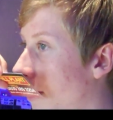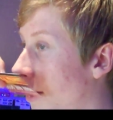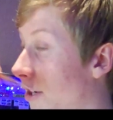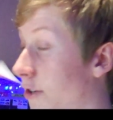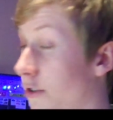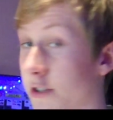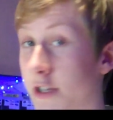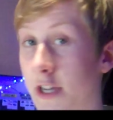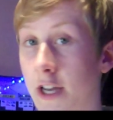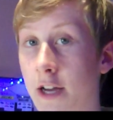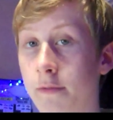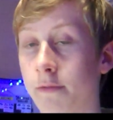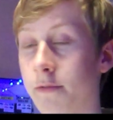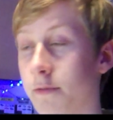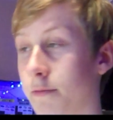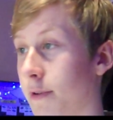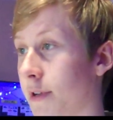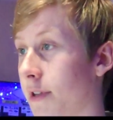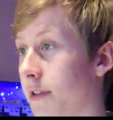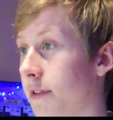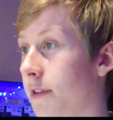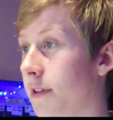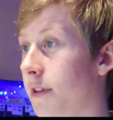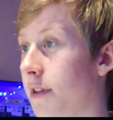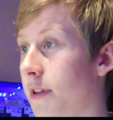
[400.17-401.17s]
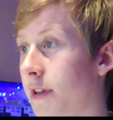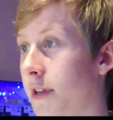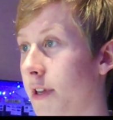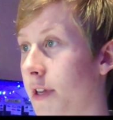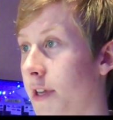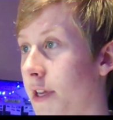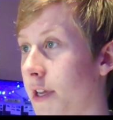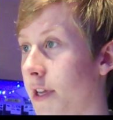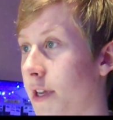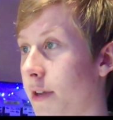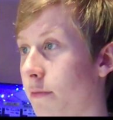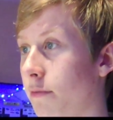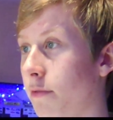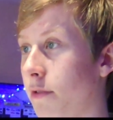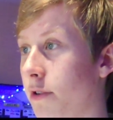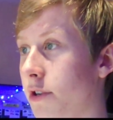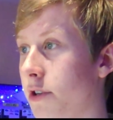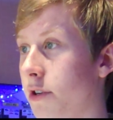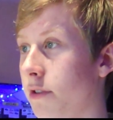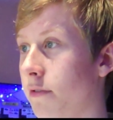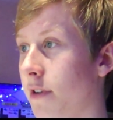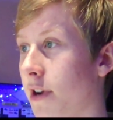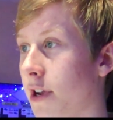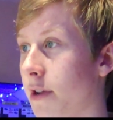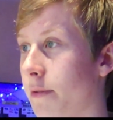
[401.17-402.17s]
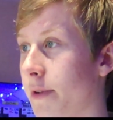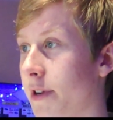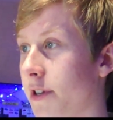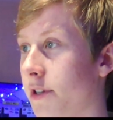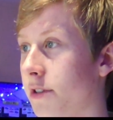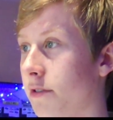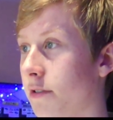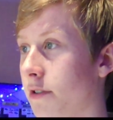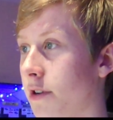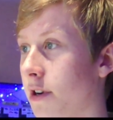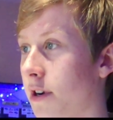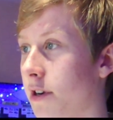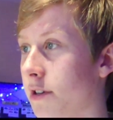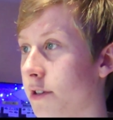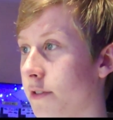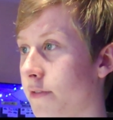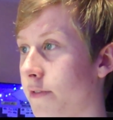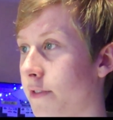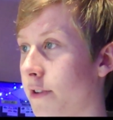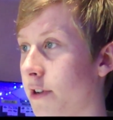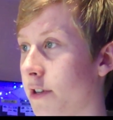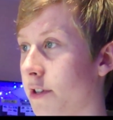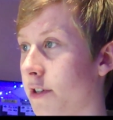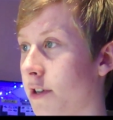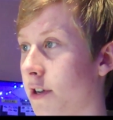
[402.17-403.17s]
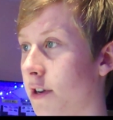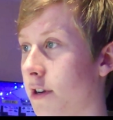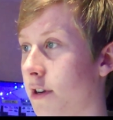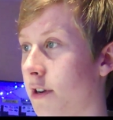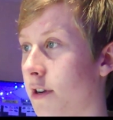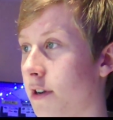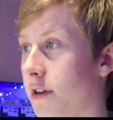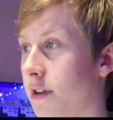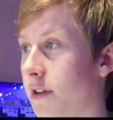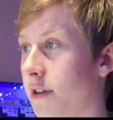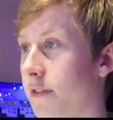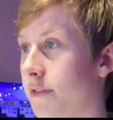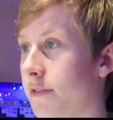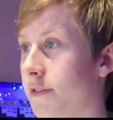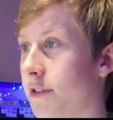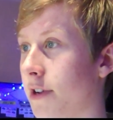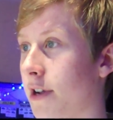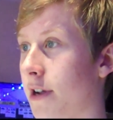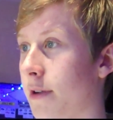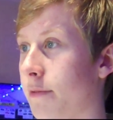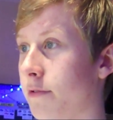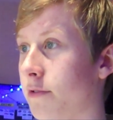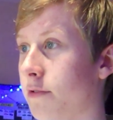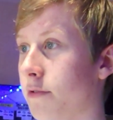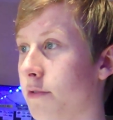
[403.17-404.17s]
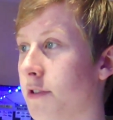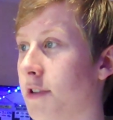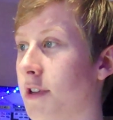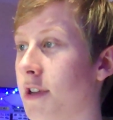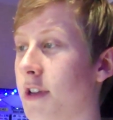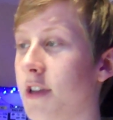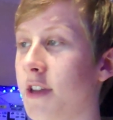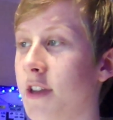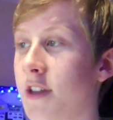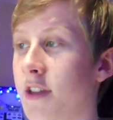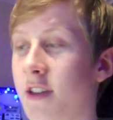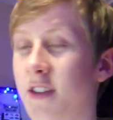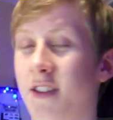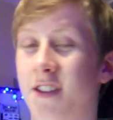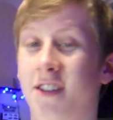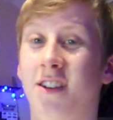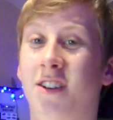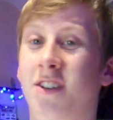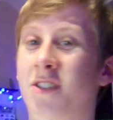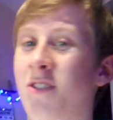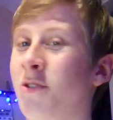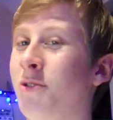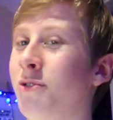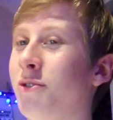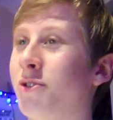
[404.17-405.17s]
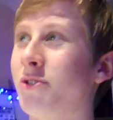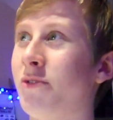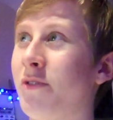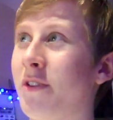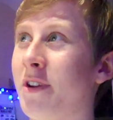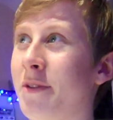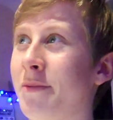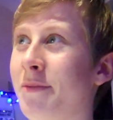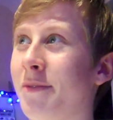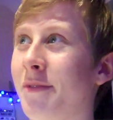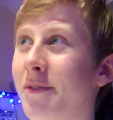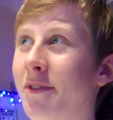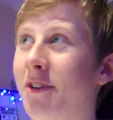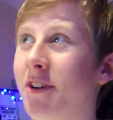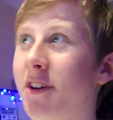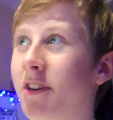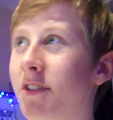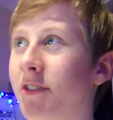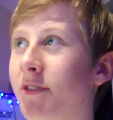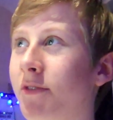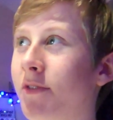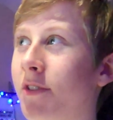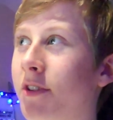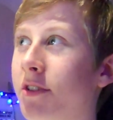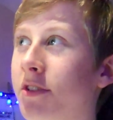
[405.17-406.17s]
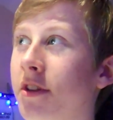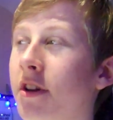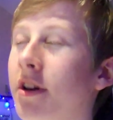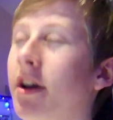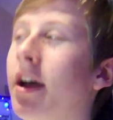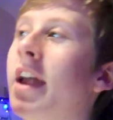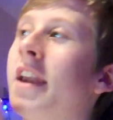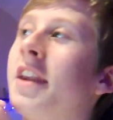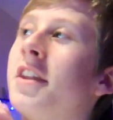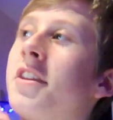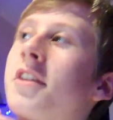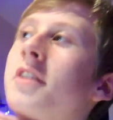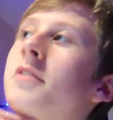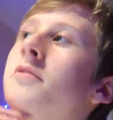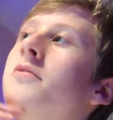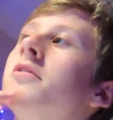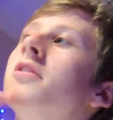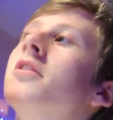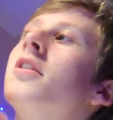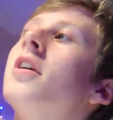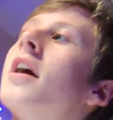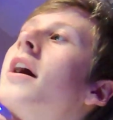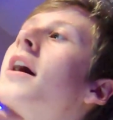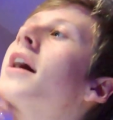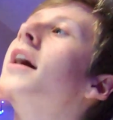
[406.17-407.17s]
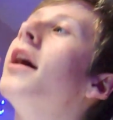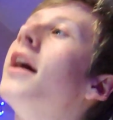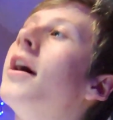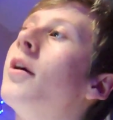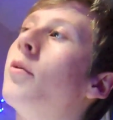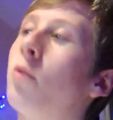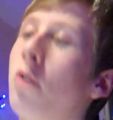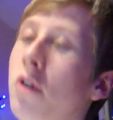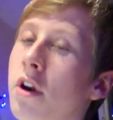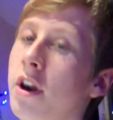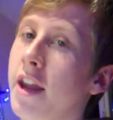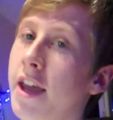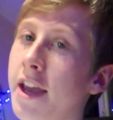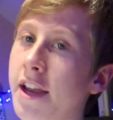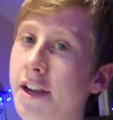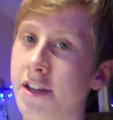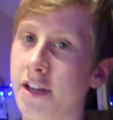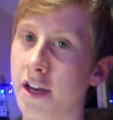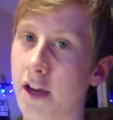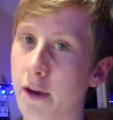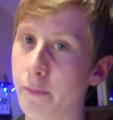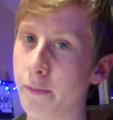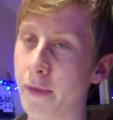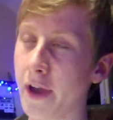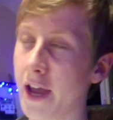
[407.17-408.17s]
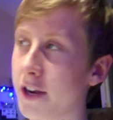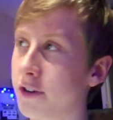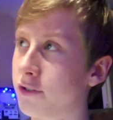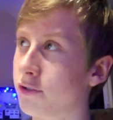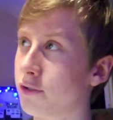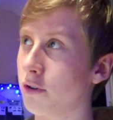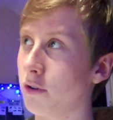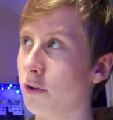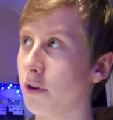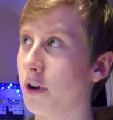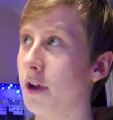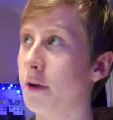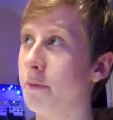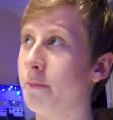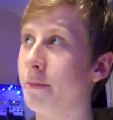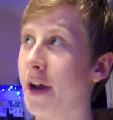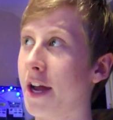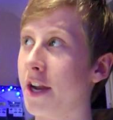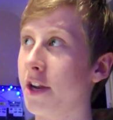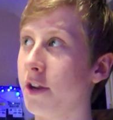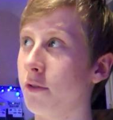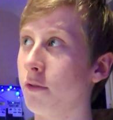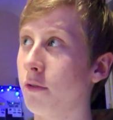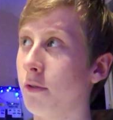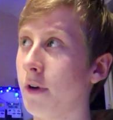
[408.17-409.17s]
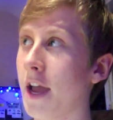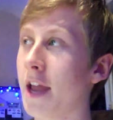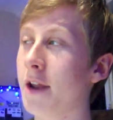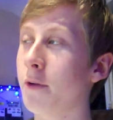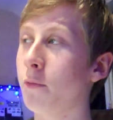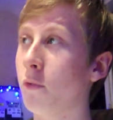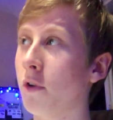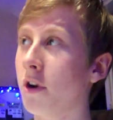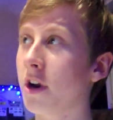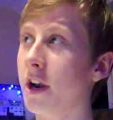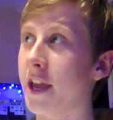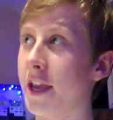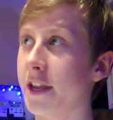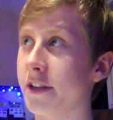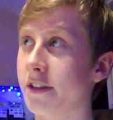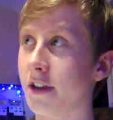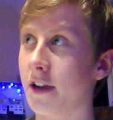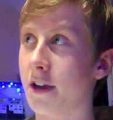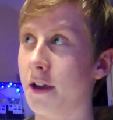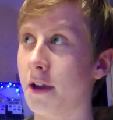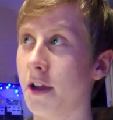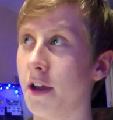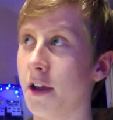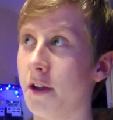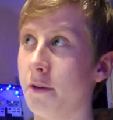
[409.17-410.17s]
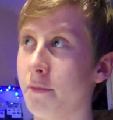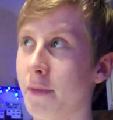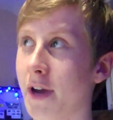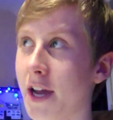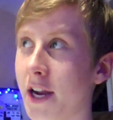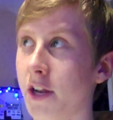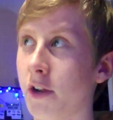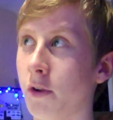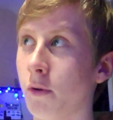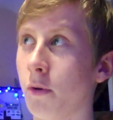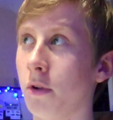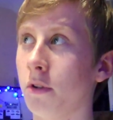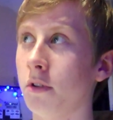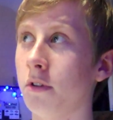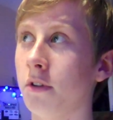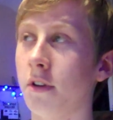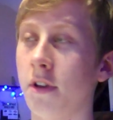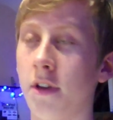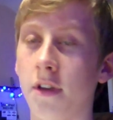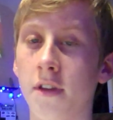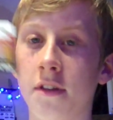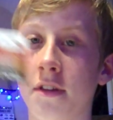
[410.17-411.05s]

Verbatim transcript: It does help as well. Would you recommend your car as a first car? If so, how much was it? Of course I recommend my car as a first car. Anything 1 litre, petrol and manual. 1 litre and manual.